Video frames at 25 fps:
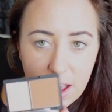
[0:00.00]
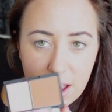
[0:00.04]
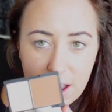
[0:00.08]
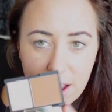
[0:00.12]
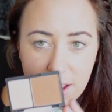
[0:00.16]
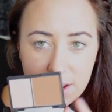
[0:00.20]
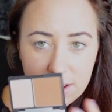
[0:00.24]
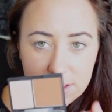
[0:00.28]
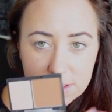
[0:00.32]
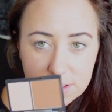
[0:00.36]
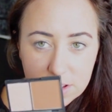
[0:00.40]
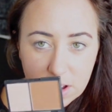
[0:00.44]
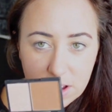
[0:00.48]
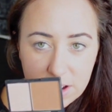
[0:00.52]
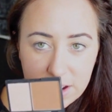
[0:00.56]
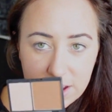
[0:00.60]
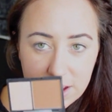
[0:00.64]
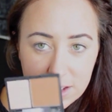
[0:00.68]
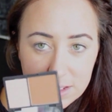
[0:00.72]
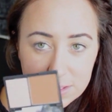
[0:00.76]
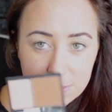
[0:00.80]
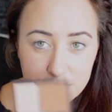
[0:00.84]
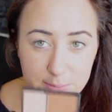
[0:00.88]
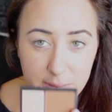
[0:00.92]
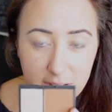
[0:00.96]
And it's got a
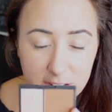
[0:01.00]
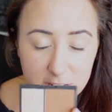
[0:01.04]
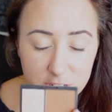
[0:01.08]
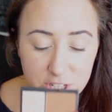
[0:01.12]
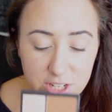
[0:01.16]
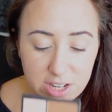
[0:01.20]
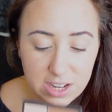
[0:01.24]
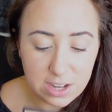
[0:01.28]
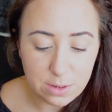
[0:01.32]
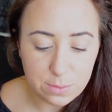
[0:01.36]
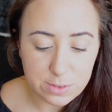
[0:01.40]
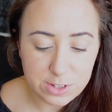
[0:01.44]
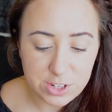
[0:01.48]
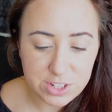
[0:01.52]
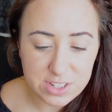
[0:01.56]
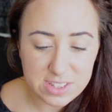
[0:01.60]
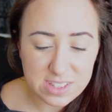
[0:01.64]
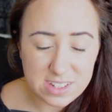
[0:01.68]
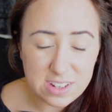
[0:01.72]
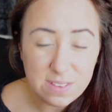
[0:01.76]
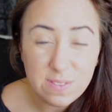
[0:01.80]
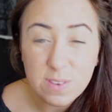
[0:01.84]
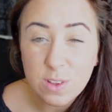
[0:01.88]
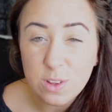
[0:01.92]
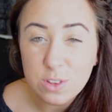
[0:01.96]
nice matte shade, which is
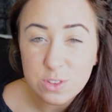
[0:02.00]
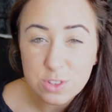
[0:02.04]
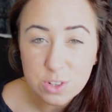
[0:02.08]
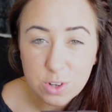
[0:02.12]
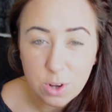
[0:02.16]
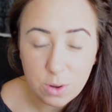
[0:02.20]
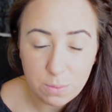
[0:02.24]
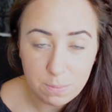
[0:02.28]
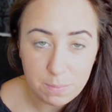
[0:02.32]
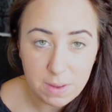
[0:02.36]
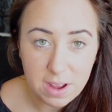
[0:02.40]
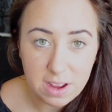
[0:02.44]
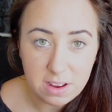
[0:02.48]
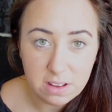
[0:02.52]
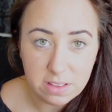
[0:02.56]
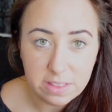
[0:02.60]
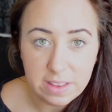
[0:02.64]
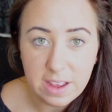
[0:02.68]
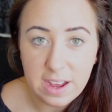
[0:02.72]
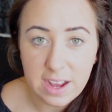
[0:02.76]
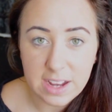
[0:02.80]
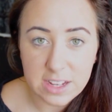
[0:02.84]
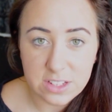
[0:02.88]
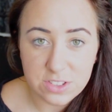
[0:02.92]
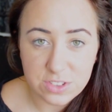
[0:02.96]
difficult to come by on
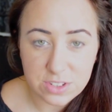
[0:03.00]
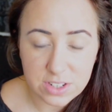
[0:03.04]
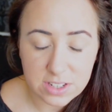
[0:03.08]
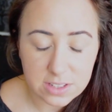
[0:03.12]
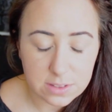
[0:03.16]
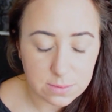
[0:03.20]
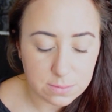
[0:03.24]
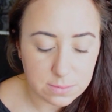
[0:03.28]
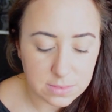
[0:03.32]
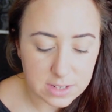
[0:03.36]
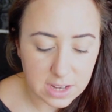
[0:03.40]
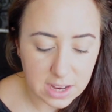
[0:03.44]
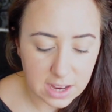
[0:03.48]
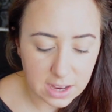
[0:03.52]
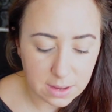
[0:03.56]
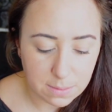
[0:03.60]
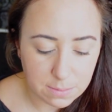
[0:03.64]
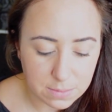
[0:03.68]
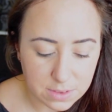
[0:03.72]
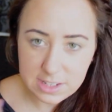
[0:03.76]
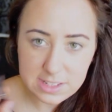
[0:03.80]
the high street sometimes.